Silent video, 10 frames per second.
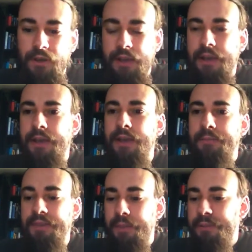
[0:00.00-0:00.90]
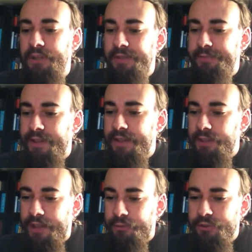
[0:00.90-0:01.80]
Uh, but I believe that
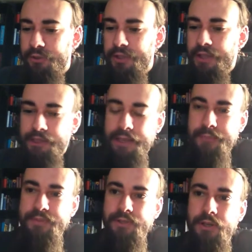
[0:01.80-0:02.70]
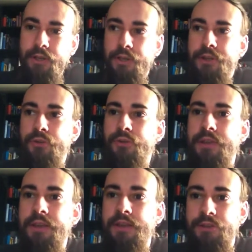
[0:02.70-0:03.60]
language learning tips uh, should
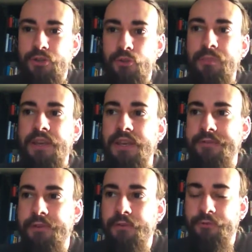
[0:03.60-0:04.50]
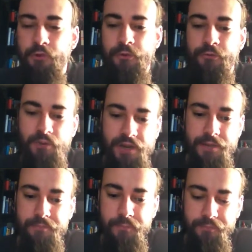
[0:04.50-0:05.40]
be, should be given for
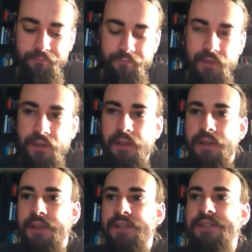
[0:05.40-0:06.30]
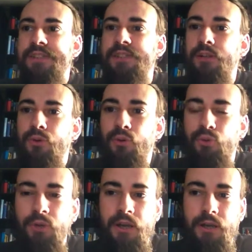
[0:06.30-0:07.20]
free.
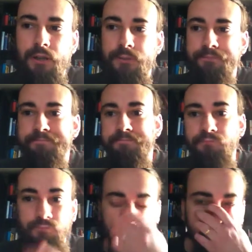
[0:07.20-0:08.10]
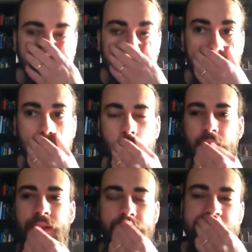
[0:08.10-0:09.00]
So uh,
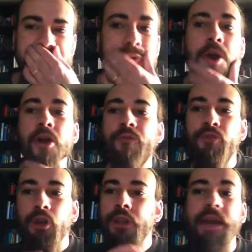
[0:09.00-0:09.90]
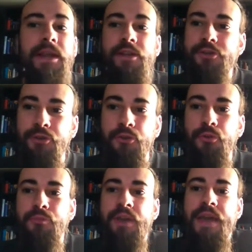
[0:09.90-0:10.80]
this is a way of not getting
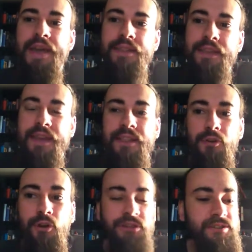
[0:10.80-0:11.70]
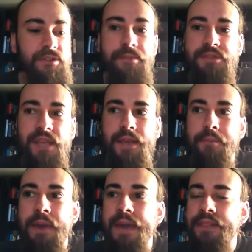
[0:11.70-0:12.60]
sued and it cause seems like a
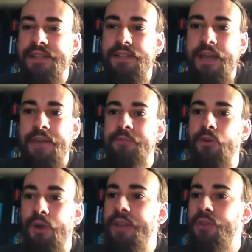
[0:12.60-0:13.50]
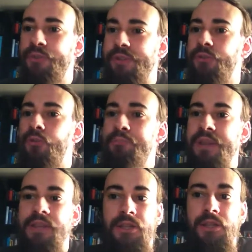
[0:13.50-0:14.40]
man doesn't have the right to his own
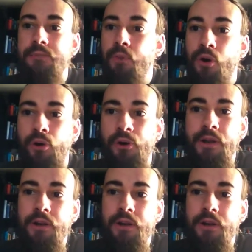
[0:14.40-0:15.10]
opinion anymore.